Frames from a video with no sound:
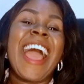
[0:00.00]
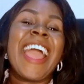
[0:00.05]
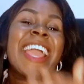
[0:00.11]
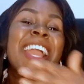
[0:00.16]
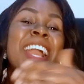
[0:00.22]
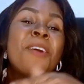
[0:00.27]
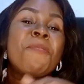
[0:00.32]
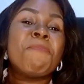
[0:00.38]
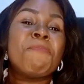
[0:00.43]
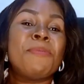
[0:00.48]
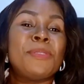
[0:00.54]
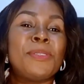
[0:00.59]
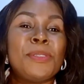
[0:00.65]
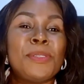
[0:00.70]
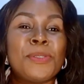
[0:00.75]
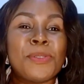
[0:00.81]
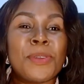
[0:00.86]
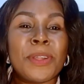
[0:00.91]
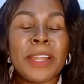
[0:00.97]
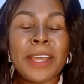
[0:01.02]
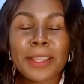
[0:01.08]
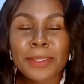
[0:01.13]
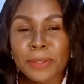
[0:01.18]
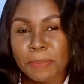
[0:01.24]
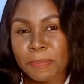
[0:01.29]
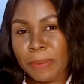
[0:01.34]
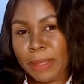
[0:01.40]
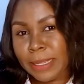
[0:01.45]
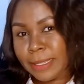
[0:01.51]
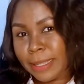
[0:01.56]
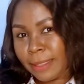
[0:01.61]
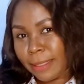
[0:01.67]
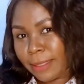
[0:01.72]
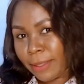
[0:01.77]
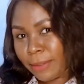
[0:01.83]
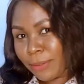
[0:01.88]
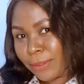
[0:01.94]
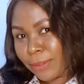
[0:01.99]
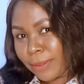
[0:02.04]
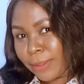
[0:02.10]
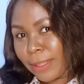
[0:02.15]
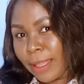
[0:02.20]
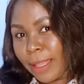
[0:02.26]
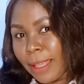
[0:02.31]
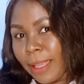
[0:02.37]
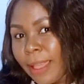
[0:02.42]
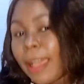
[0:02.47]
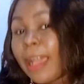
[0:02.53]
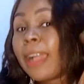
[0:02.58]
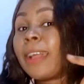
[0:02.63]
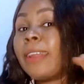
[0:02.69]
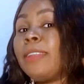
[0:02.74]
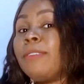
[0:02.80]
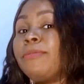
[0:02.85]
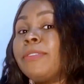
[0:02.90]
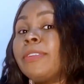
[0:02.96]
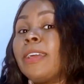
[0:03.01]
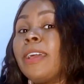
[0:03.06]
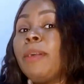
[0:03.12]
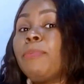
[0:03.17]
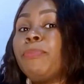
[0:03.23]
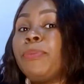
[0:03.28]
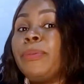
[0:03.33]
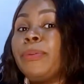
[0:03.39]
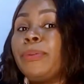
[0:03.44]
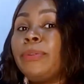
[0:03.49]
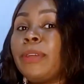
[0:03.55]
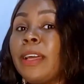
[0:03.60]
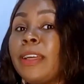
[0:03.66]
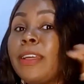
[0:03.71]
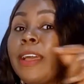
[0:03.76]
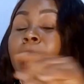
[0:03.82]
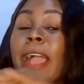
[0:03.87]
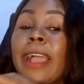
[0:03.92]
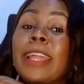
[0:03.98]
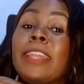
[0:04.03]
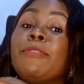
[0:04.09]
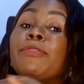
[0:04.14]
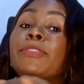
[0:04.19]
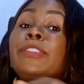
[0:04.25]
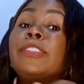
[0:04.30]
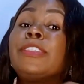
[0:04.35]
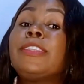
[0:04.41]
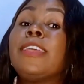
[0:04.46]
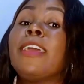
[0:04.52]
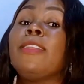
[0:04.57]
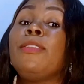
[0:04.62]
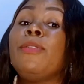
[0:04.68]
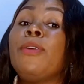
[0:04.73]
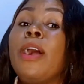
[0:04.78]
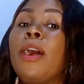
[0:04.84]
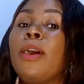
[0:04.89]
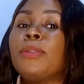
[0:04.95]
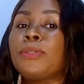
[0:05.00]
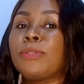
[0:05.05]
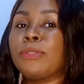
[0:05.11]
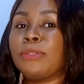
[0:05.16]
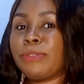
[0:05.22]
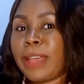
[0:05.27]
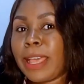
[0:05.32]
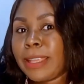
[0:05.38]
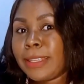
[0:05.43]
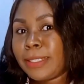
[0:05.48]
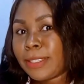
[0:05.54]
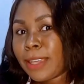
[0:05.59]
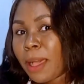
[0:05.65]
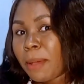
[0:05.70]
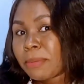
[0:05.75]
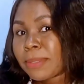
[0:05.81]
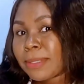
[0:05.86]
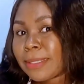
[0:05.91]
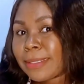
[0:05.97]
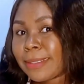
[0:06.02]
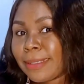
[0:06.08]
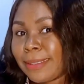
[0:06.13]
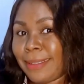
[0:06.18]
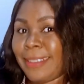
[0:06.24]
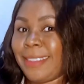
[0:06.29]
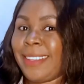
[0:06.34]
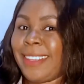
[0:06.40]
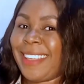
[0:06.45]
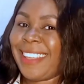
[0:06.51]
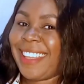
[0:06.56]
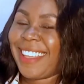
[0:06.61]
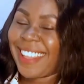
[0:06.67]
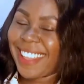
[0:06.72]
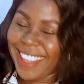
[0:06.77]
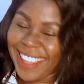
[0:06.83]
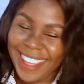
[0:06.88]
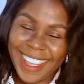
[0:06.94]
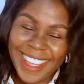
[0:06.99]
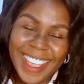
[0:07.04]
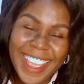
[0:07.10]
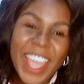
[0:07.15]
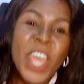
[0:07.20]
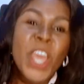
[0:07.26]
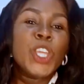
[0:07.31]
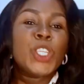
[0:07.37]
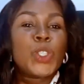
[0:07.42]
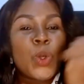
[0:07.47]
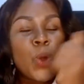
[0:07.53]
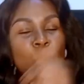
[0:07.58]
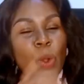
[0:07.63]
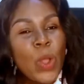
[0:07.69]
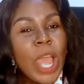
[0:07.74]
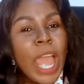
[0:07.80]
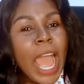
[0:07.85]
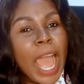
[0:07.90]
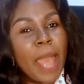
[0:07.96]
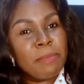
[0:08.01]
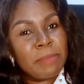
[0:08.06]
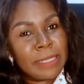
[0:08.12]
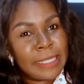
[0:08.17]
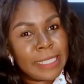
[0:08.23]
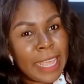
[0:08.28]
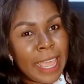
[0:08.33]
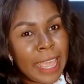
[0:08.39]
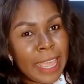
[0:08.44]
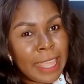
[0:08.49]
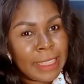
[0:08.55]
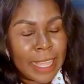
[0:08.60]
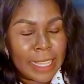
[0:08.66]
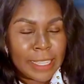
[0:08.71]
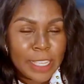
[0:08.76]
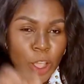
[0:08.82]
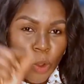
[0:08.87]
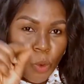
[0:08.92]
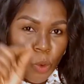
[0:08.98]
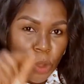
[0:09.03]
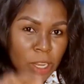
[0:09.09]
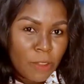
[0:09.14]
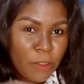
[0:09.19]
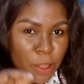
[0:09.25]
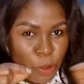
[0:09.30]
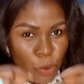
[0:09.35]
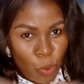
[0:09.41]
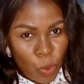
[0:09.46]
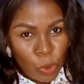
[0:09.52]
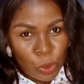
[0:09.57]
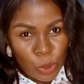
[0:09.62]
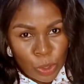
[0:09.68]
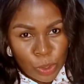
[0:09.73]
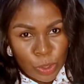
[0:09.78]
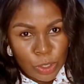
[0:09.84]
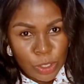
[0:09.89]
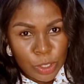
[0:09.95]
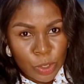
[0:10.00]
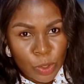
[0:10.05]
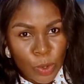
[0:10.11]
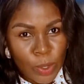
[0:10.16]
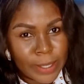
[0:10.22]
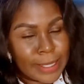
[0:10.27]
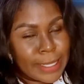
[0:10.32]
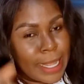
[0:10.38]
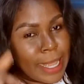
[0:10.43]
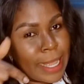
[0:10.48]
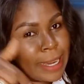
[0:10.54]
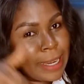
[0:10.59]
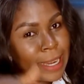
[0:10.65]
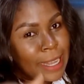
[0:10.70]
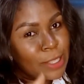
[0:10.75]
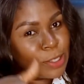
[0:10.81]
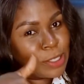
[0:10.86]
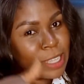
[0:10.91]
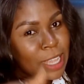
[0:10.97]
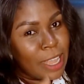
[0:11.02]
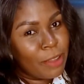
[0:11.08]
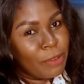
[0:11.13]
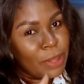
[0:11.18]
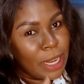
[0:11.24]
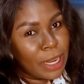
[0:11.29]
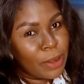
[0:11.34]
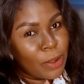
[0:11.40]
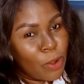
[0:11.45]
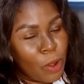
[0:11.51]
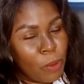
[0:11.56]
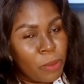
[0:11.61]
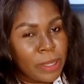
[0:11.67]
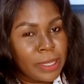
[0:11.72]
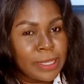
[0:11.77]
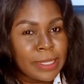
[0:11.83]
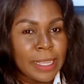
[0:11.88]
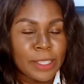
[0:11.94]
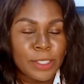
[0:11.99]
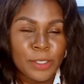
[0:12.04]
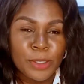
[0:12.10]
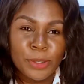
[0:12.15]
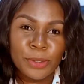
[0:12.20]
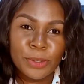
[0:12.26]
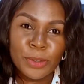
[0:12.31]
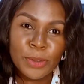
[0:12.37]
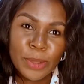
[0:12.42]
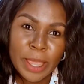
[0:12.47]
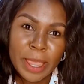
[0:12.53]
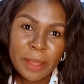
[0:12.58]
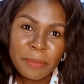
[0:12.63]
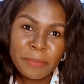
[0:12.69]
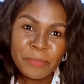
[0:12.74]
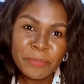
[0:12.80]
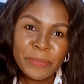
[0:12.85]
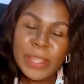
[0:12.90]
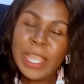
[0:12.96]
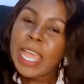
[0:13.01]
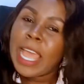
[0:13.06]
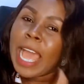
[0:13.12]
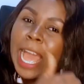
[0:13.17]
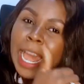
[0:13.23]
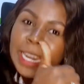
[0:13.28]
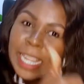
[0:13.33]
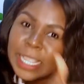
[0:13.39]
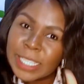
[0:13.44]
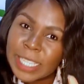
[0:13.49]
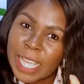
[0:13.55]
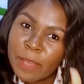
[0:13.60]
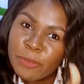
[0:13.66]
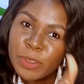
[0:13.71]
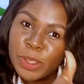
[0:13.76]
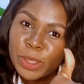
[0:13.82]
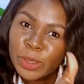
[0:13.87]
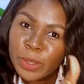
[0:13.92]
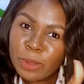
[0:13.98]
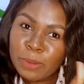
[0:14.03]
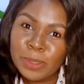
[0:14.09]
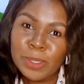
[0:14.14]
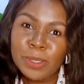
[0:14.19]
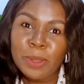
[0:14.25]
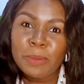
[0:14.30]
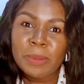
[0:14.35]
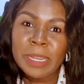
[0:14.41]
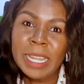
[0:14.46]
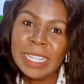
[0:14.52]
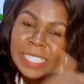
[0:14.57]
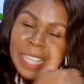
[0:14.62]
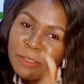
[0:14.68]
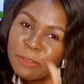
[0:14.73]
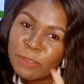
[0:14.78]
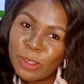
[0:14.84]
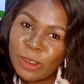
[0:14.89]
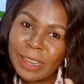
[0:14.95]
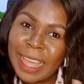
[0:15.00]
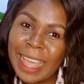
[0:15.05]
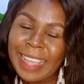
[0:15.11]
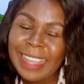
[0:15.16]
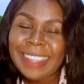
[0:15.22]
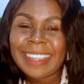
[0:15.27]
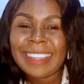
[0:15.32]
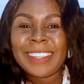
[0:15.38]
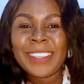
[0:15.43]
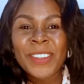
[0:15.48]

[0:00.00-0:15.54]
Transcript: I can put you through on how to pass interview. I can even help you. I can even tell you how to find jobs. So I'm saying that whatever you want us to discuss, let us have it at the comment section. Okay? And let's have your thumbs up. Let's have your like.